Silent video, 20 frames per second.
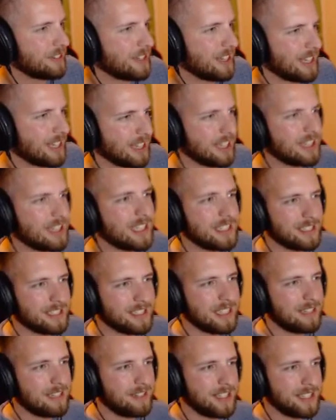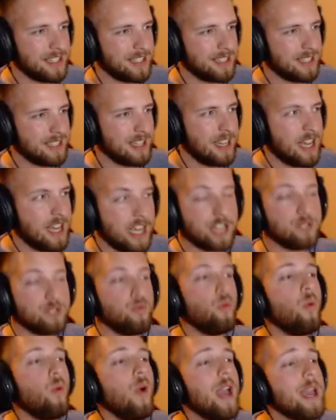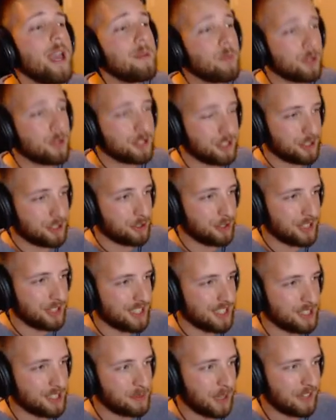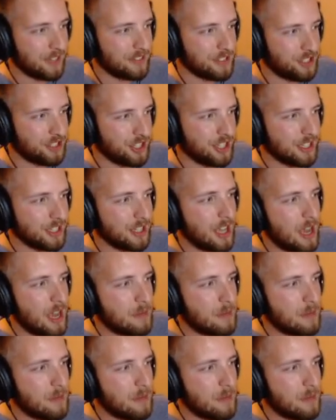Like a Clint Stevens is way more notorious than a Spike Vegeta,